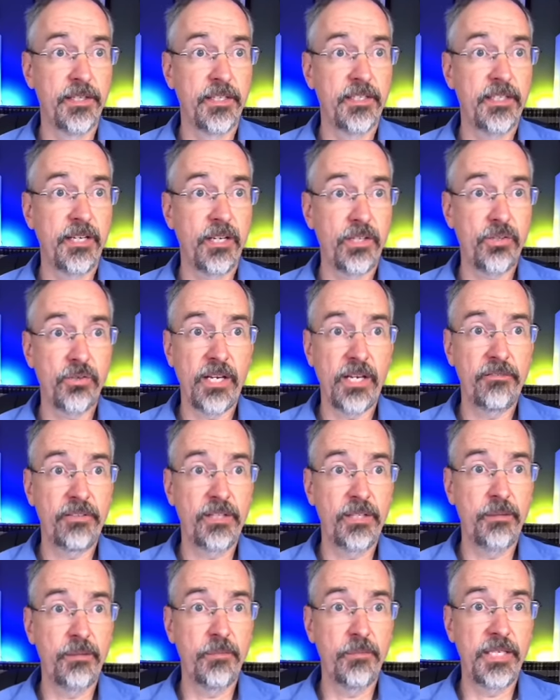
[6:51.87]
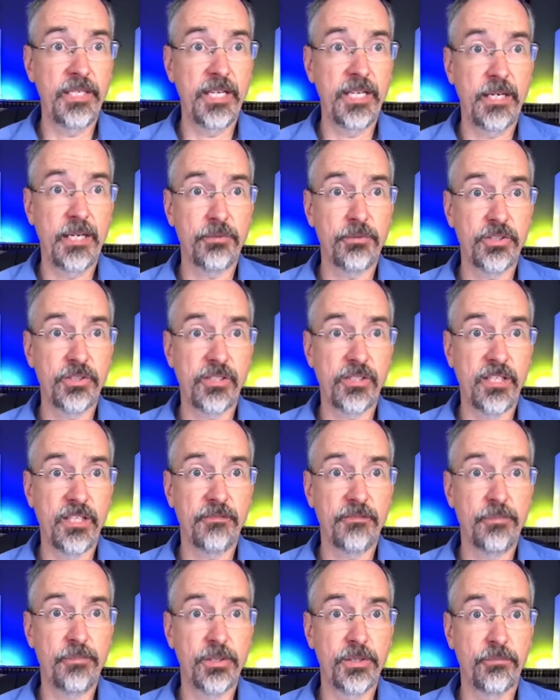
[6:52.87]
Now, I don't have any many options
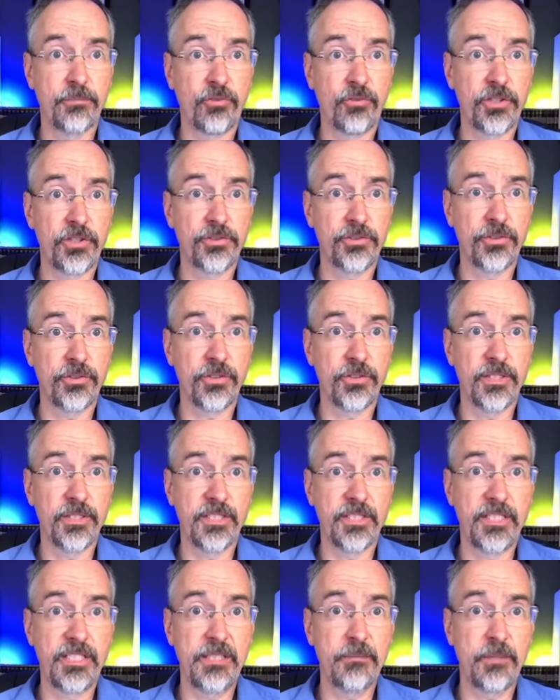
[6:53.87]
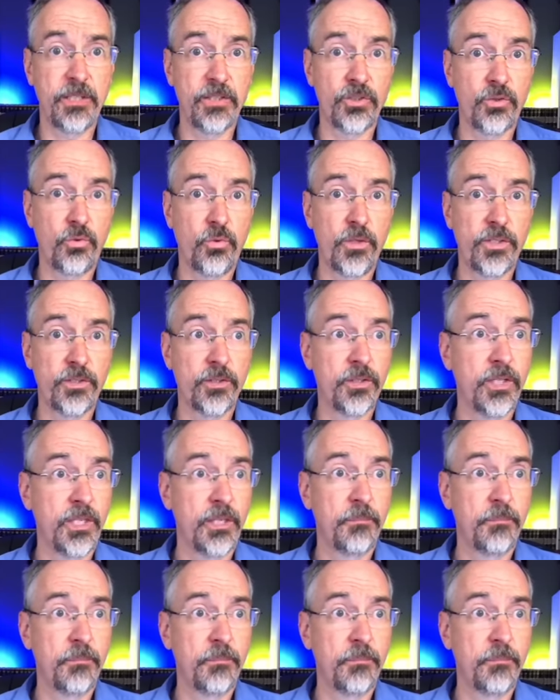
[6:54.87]
left but to pressure the team on Twitter